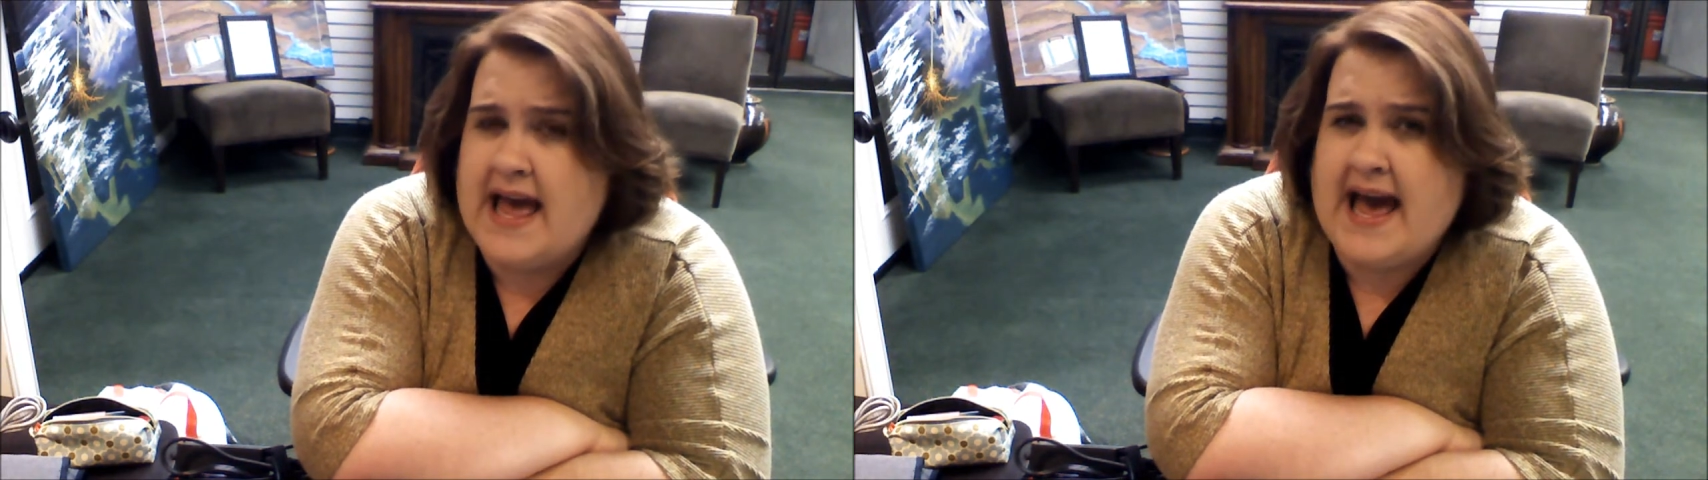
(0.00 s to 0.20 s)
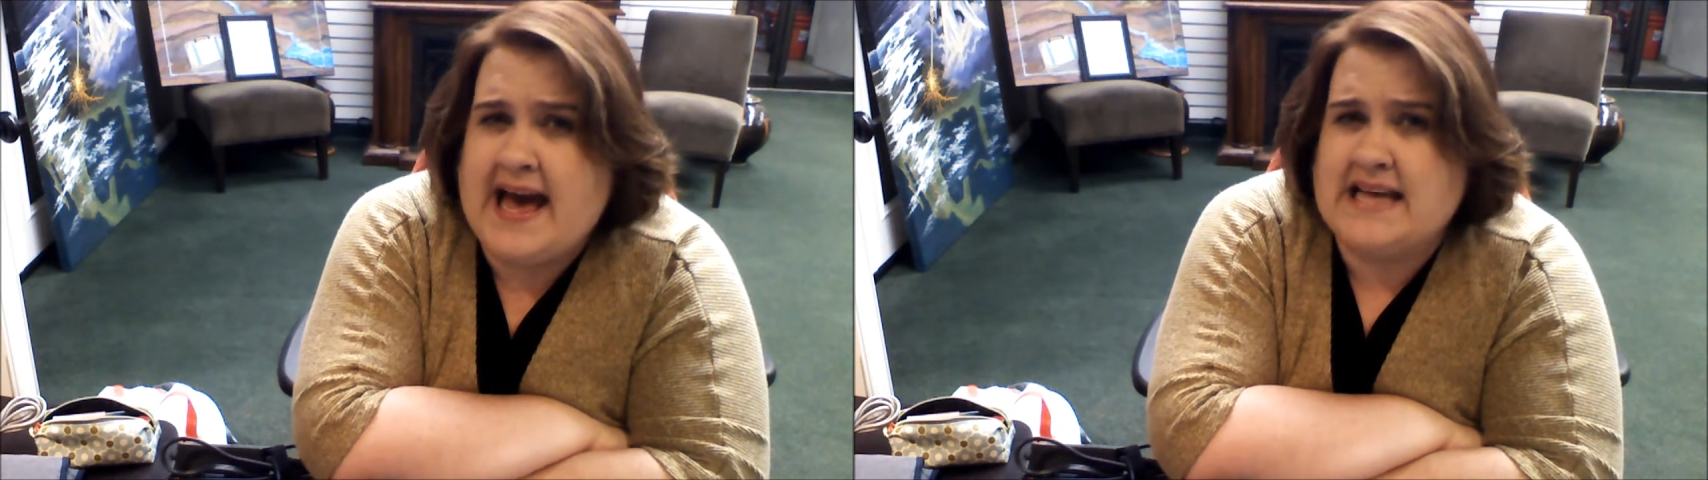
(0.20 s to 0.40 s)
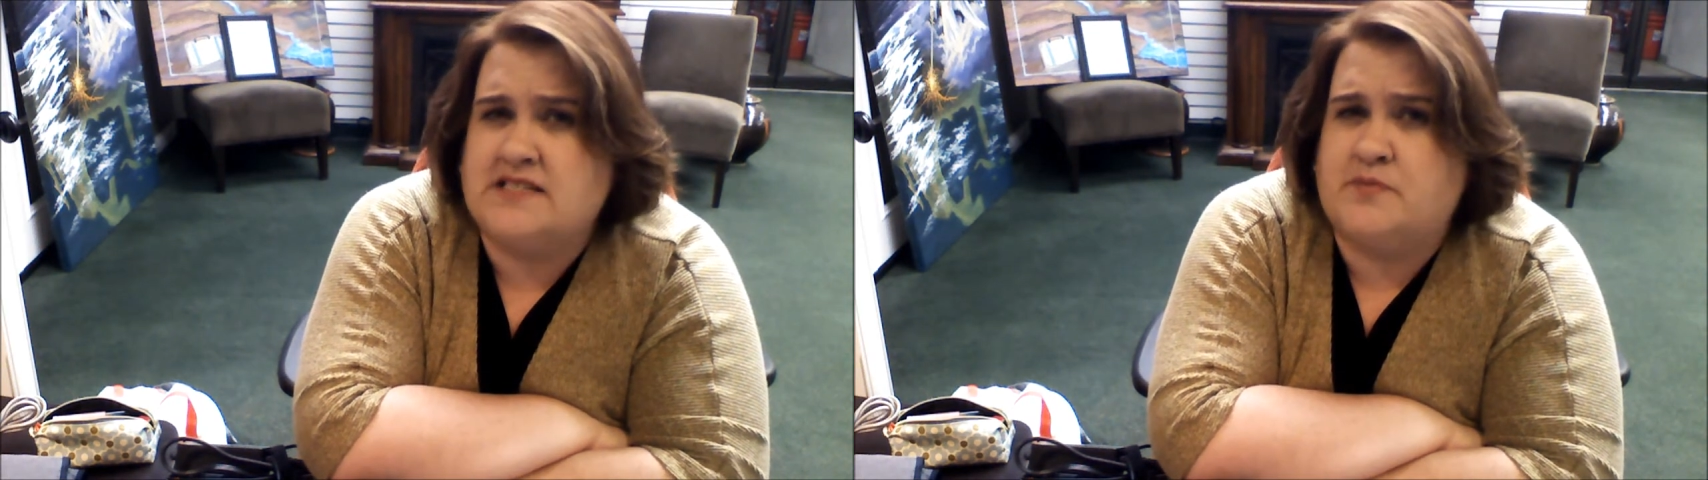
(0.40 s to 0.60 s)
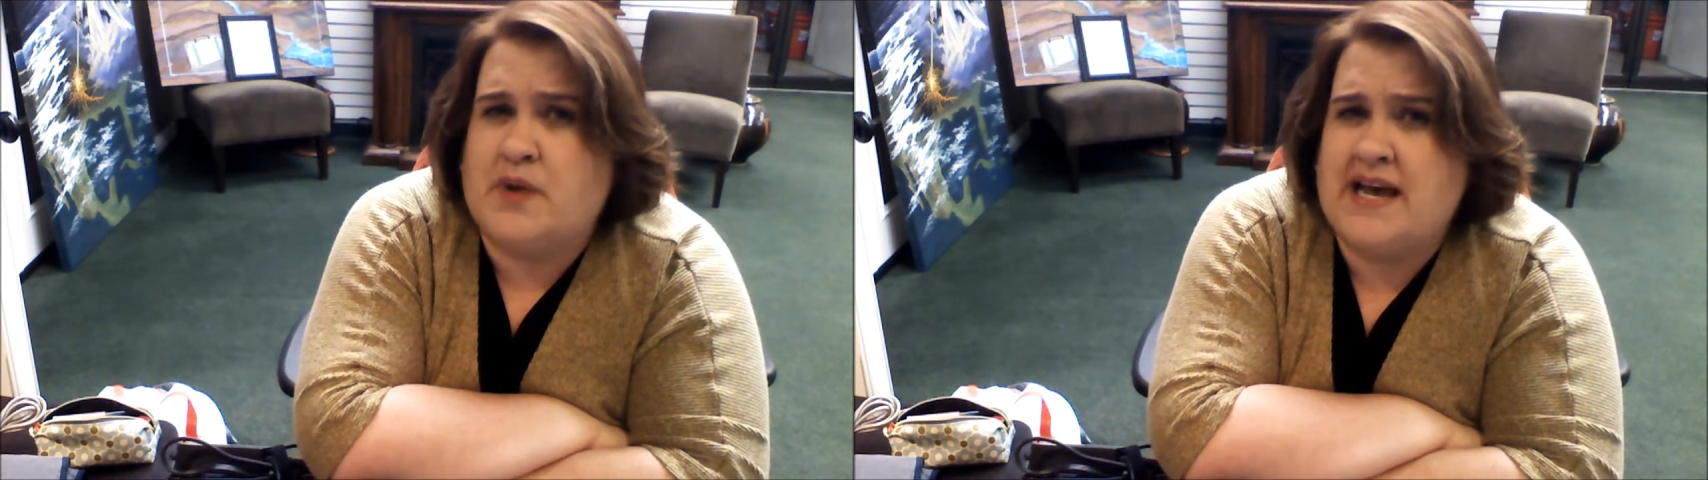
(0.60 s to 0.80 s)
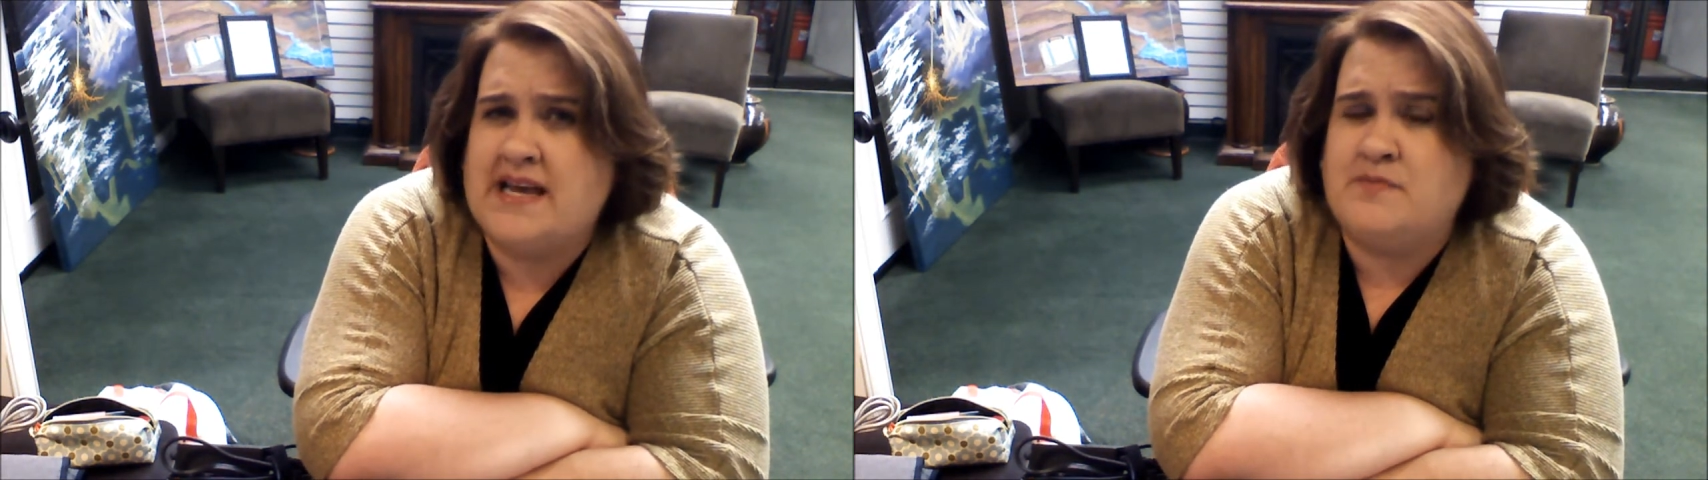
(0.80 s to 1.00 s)
And
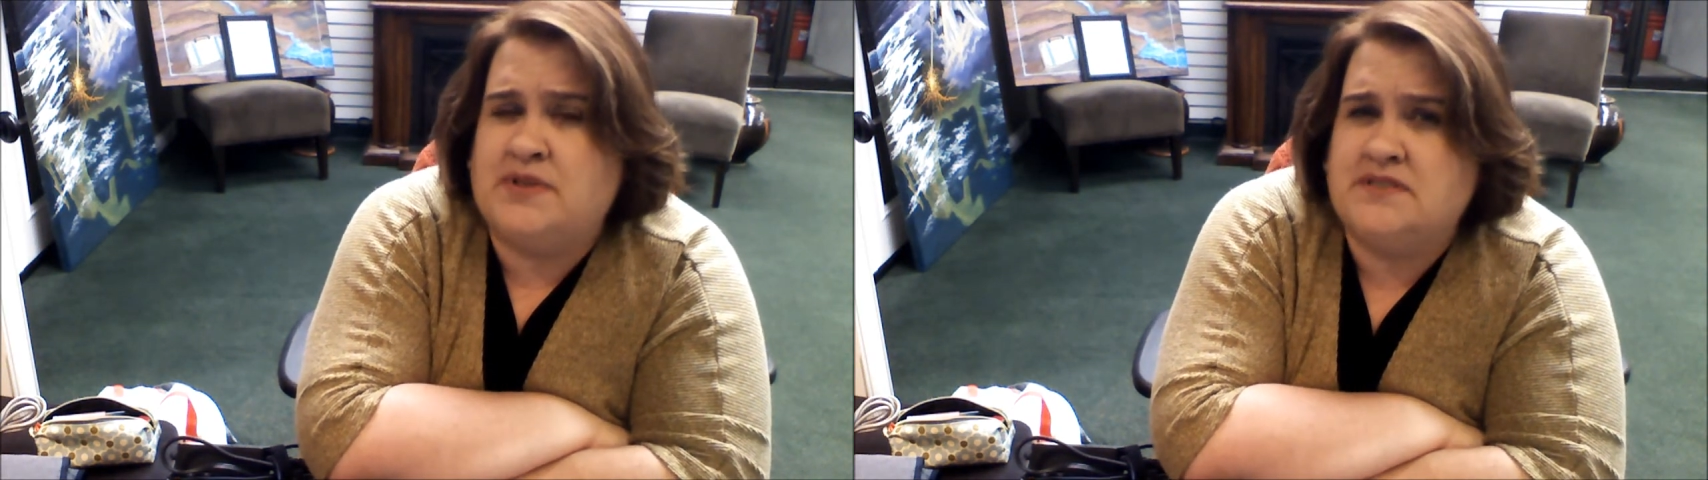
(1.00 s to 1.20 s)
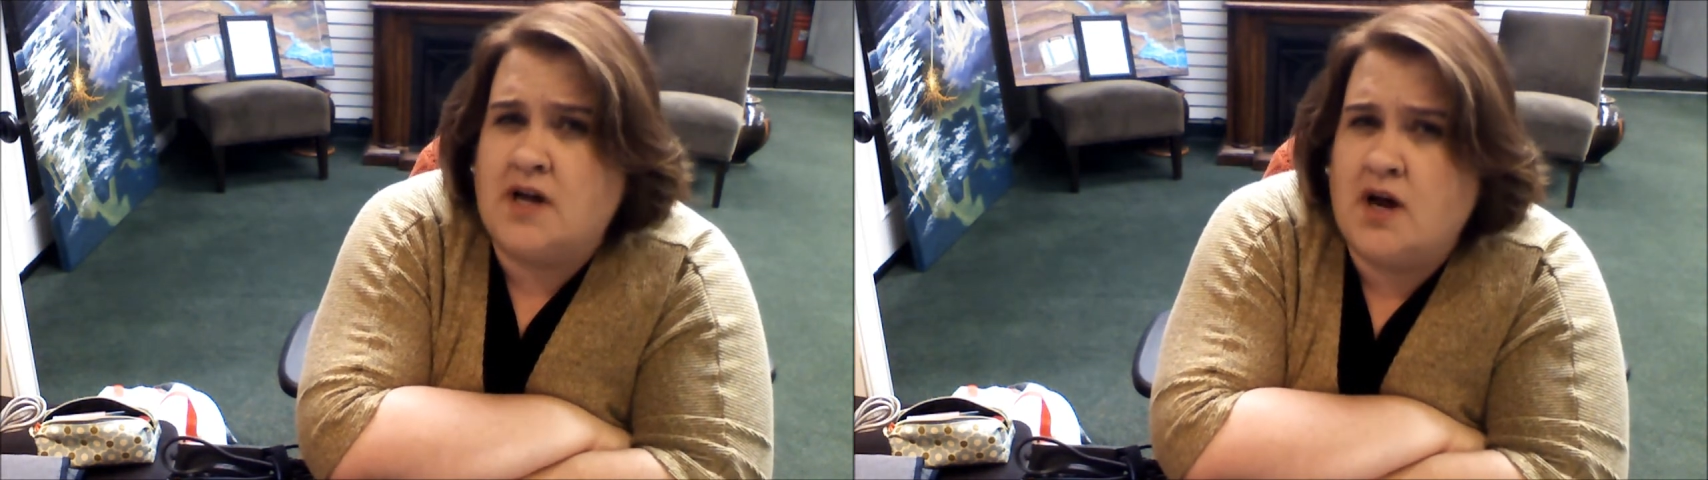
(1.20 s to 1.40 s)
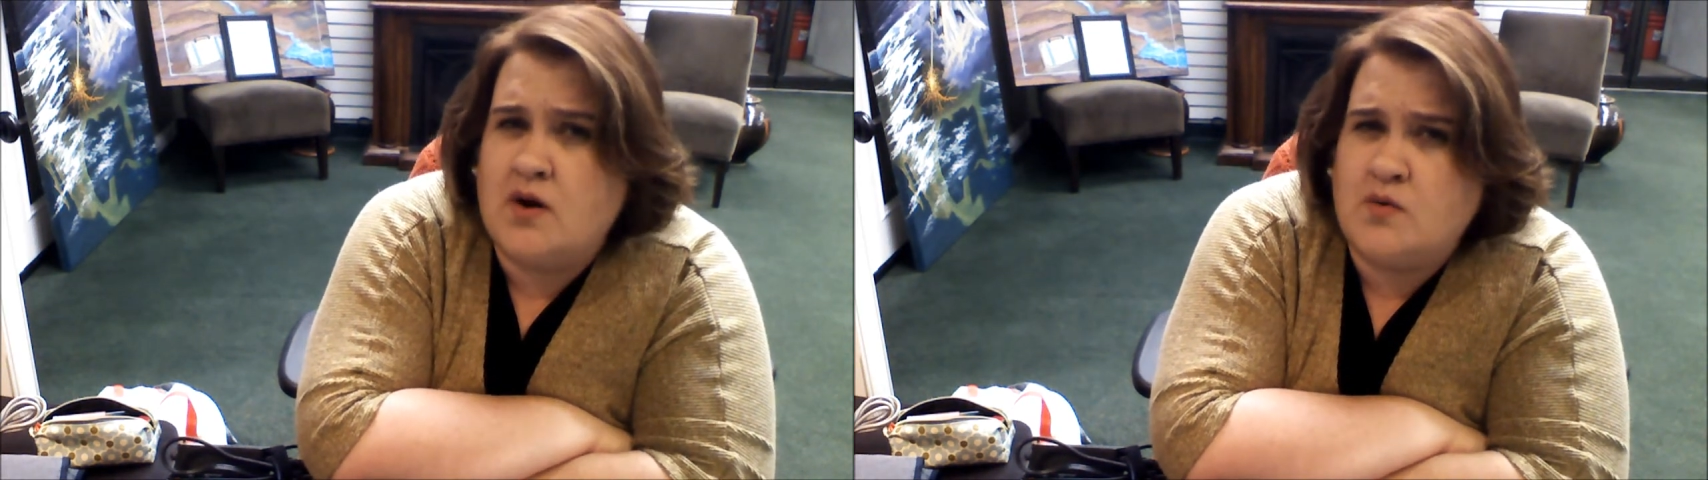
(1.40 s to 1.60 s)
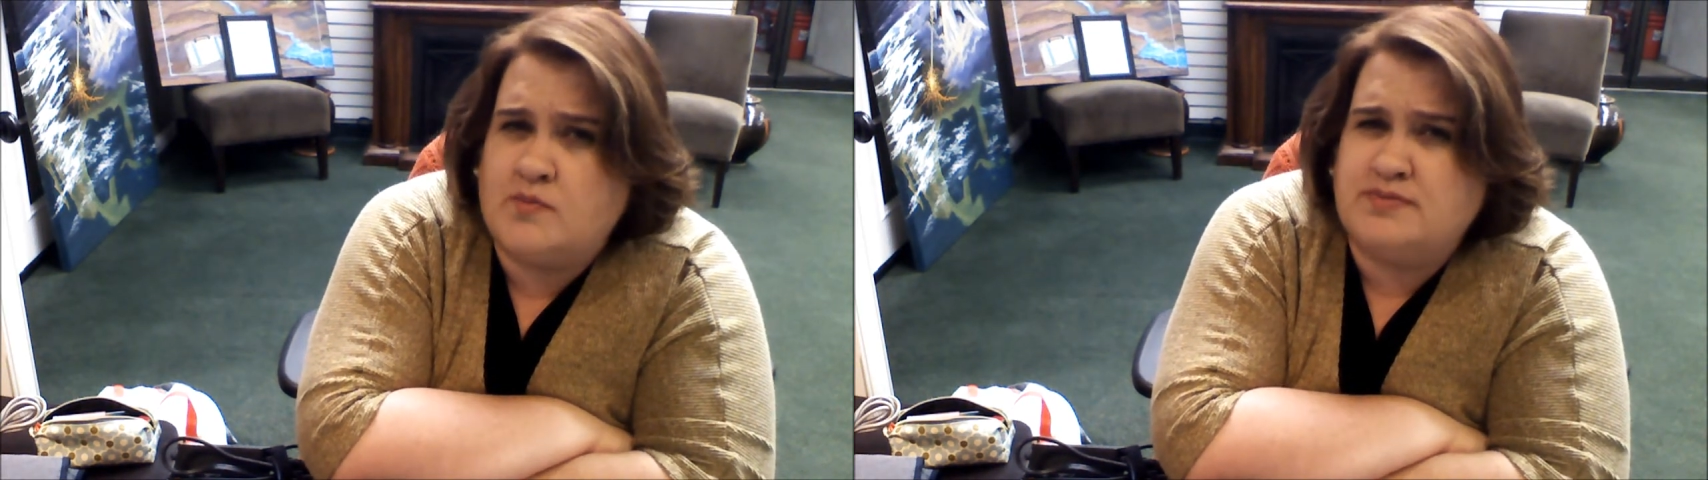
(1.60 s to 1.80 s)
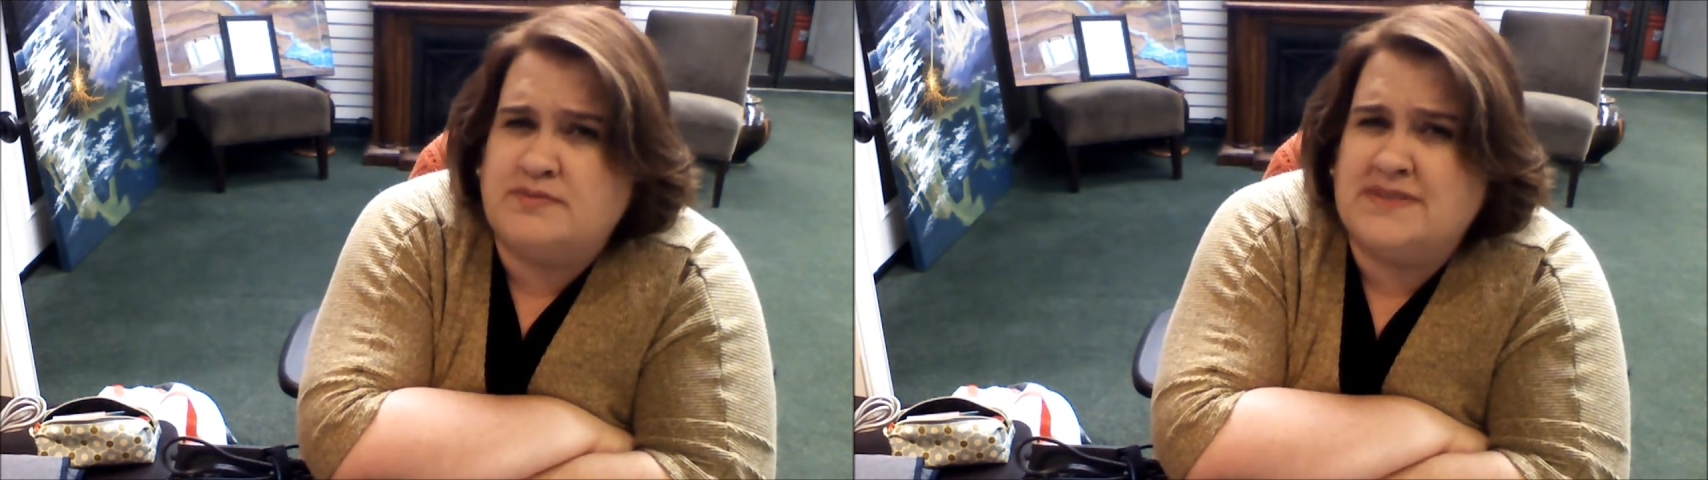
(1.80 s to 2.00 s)
by below,